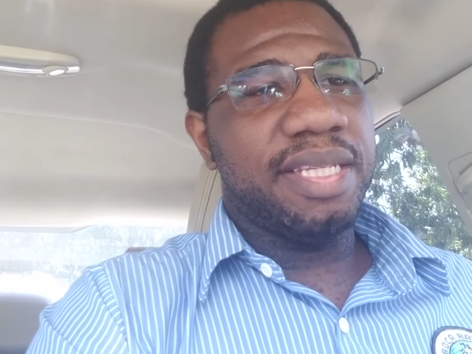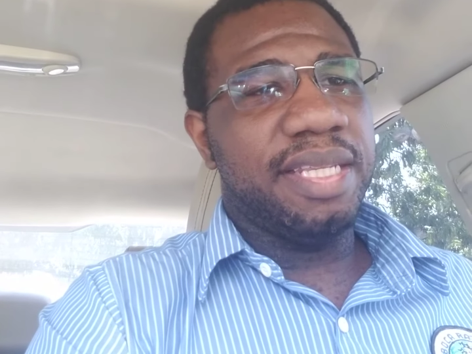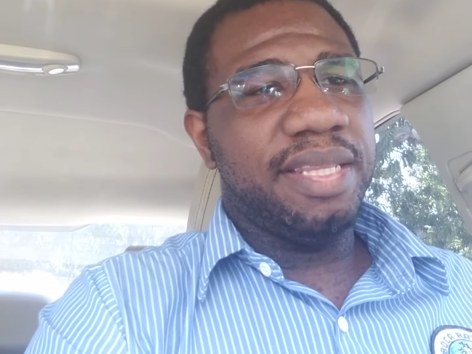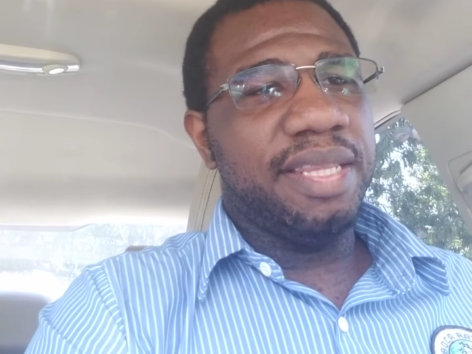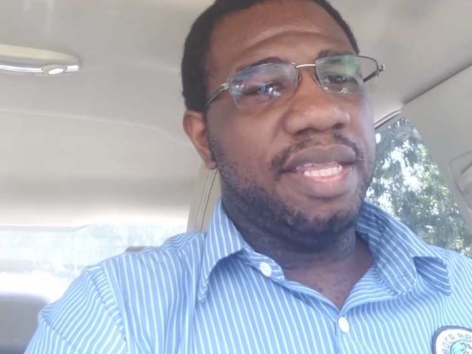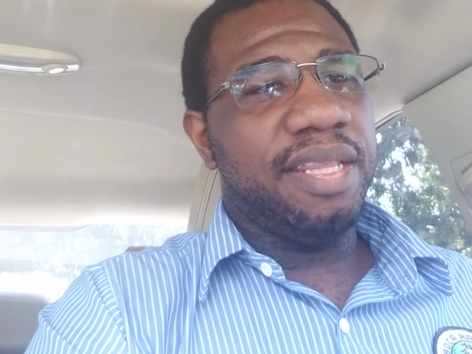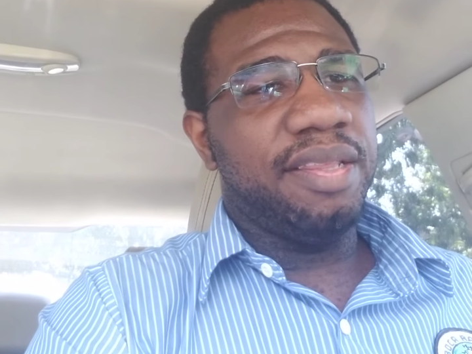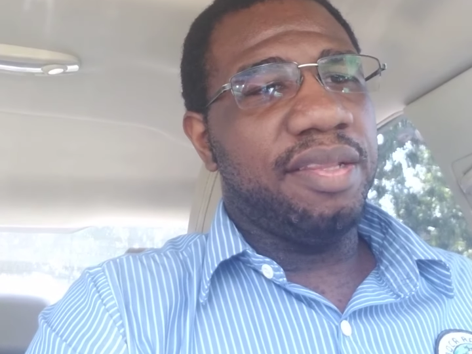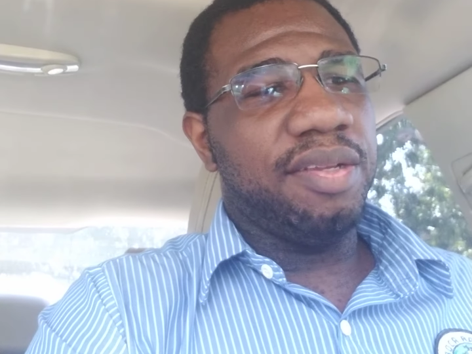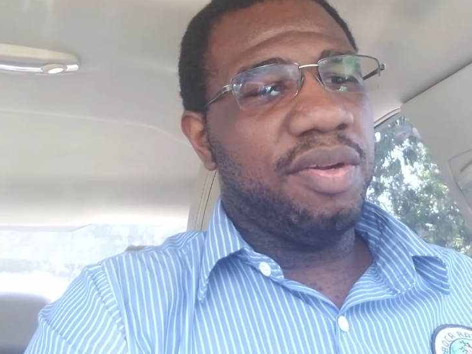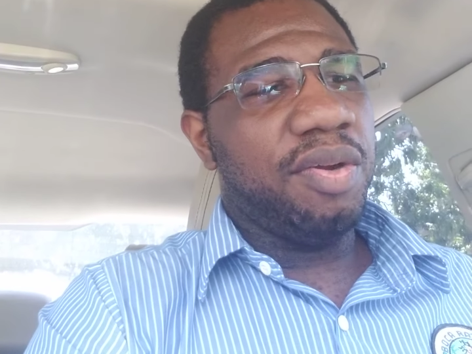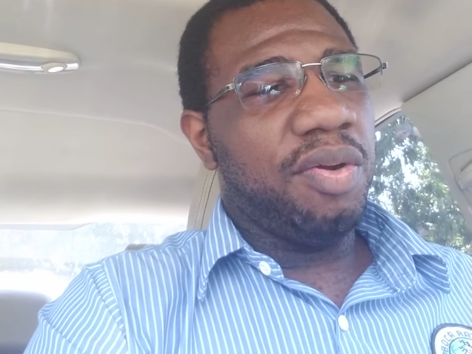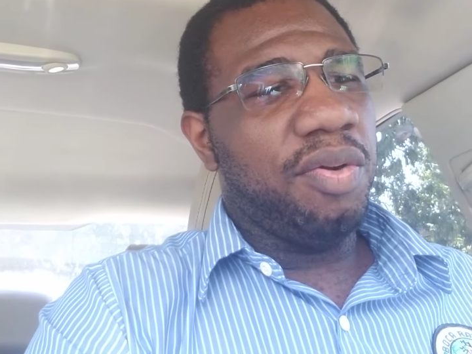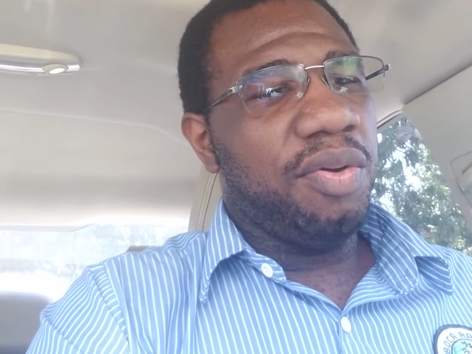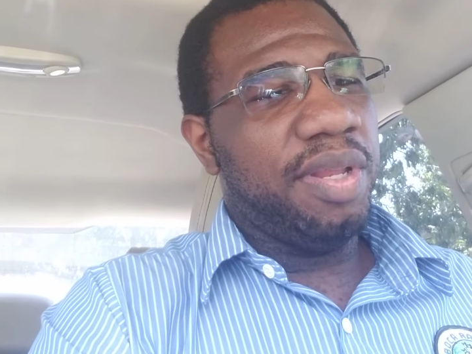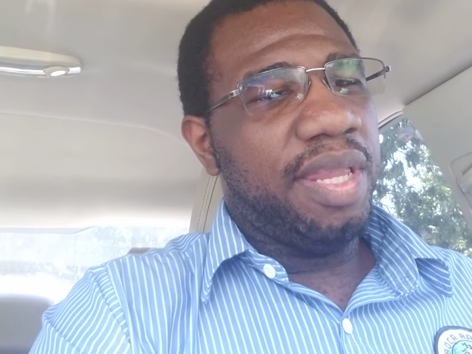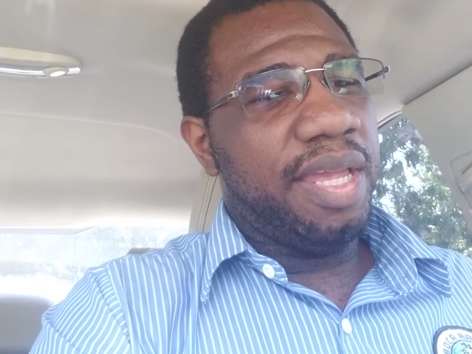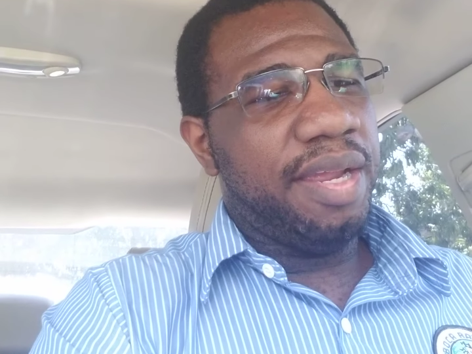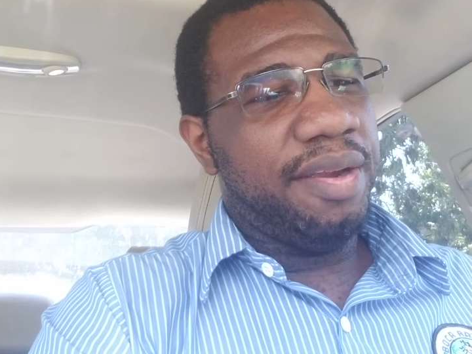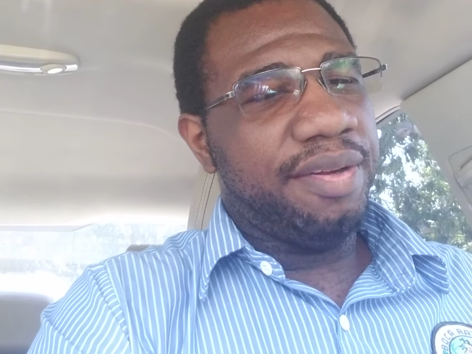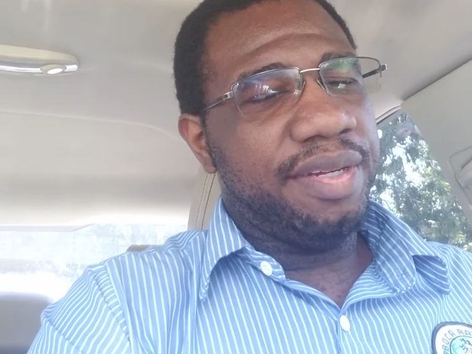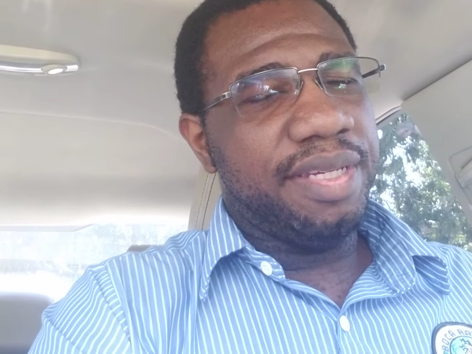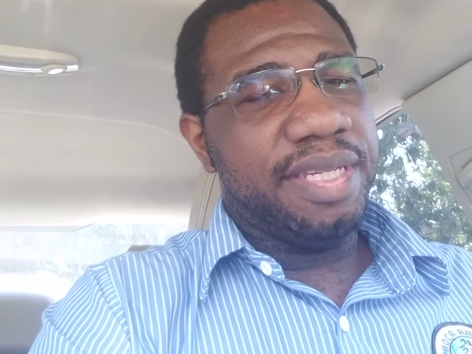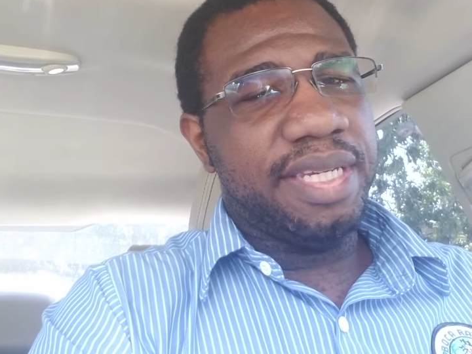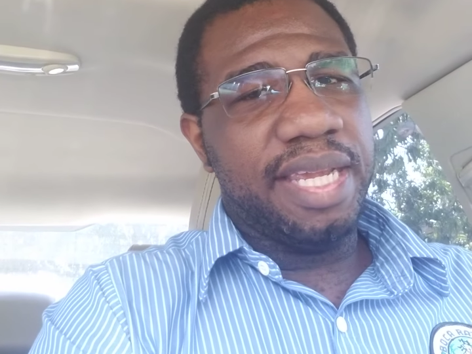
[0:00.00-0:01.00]
and then the cold
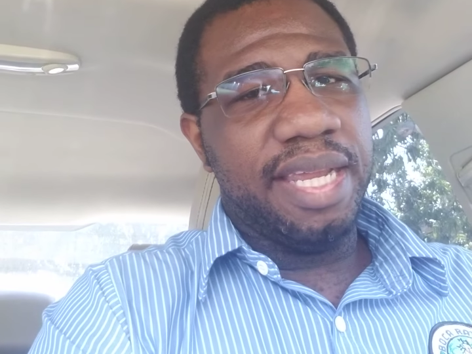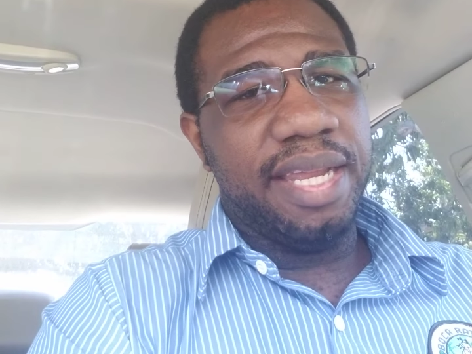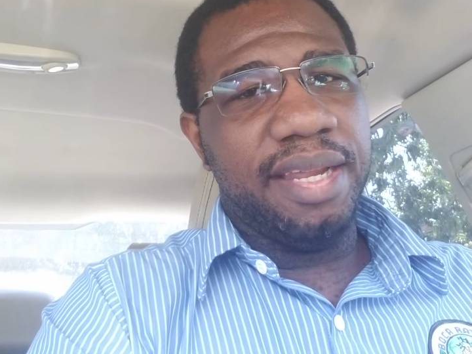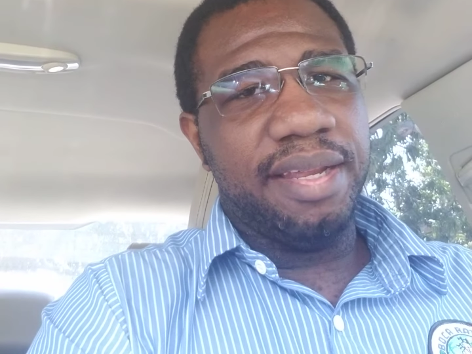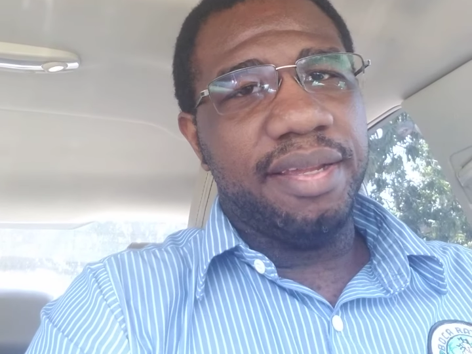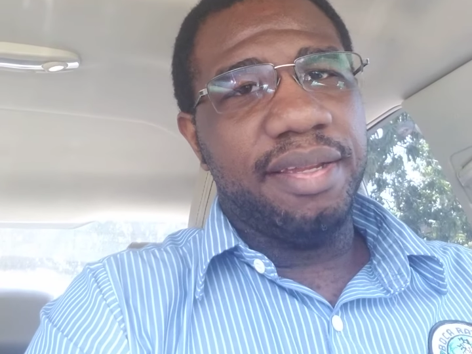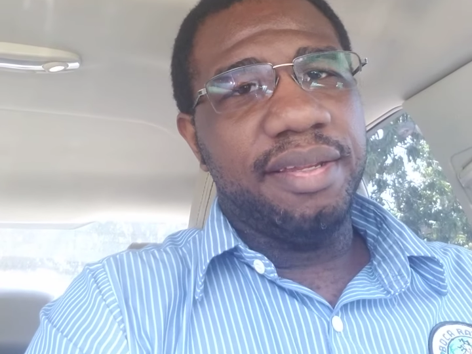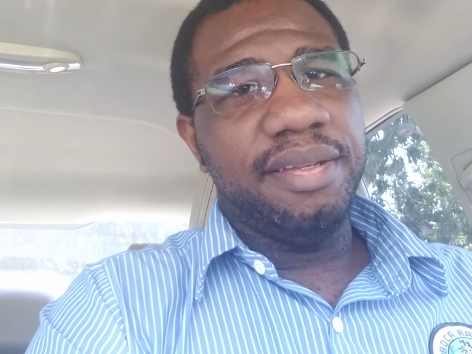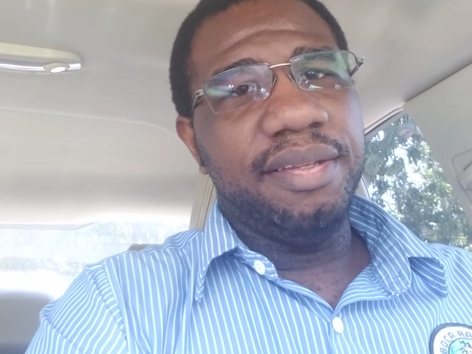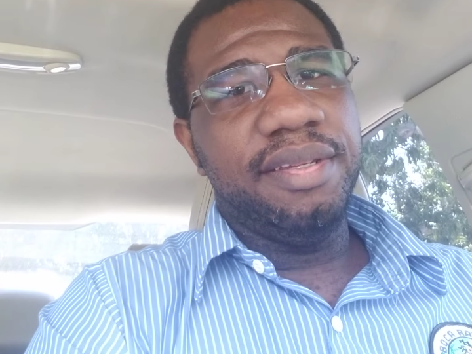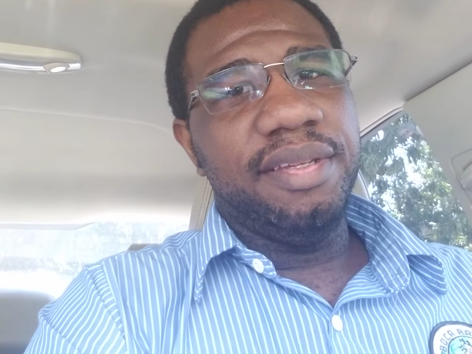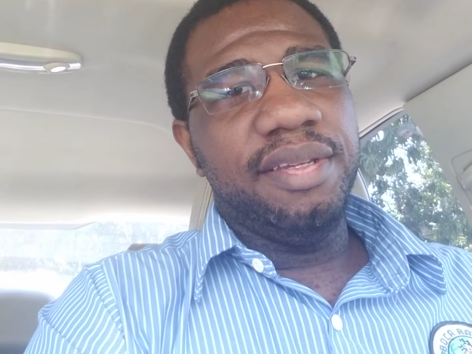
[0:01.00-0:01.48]
air intake,